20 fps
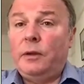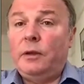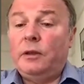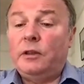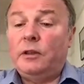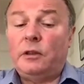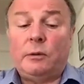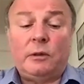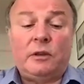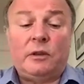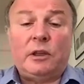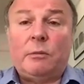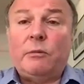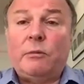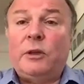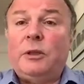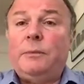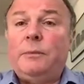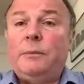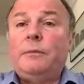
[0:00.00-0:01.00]
So in
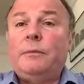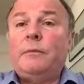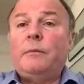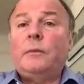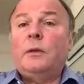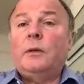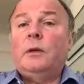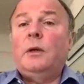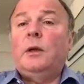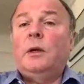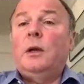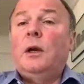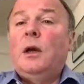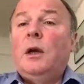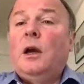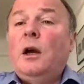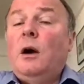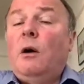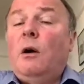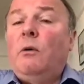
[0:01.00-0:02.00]
summary,
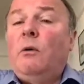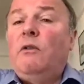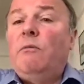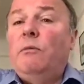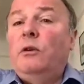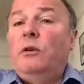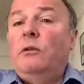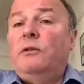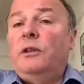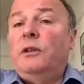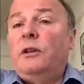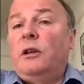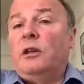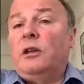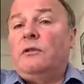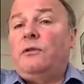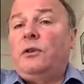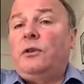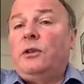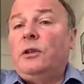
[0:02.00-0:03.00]
well, we've moved in the
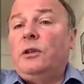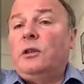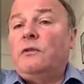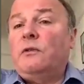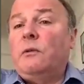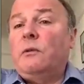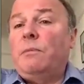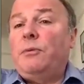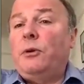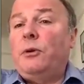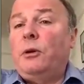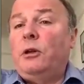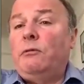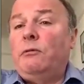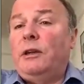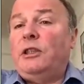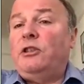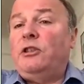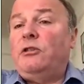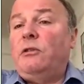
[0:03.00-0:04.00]
last few years from a purely
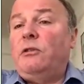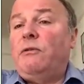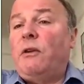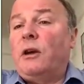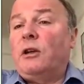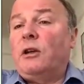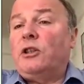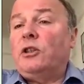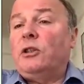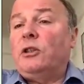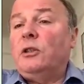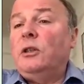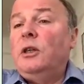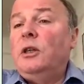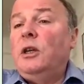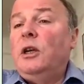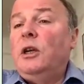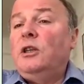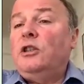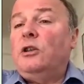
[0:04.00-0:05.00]
registry function
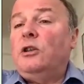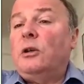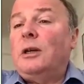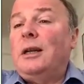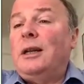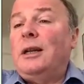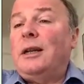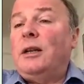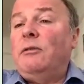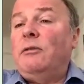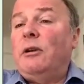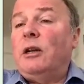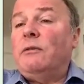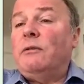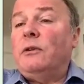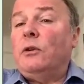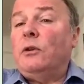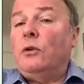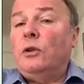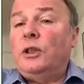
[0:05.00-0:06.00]
to a clinically
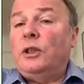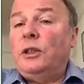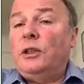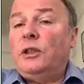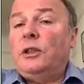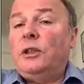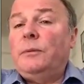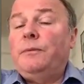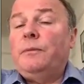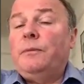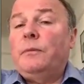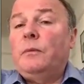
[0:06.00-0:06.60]
relevant audit.